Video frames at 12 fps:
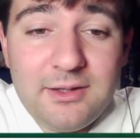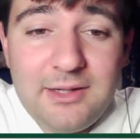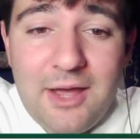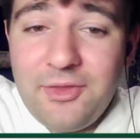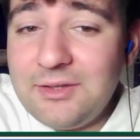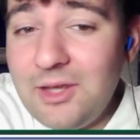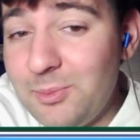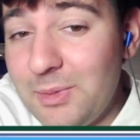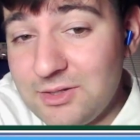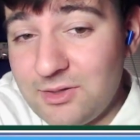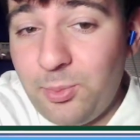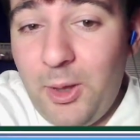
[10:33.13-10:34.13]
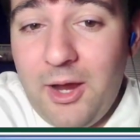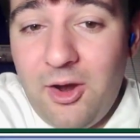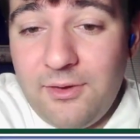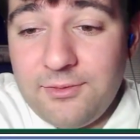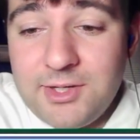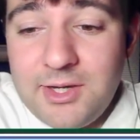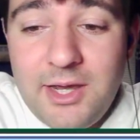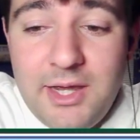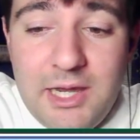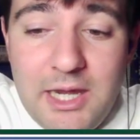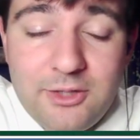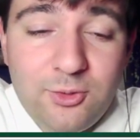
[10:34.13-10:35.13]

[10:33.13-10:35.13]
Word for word: Now they did miss the playoffs in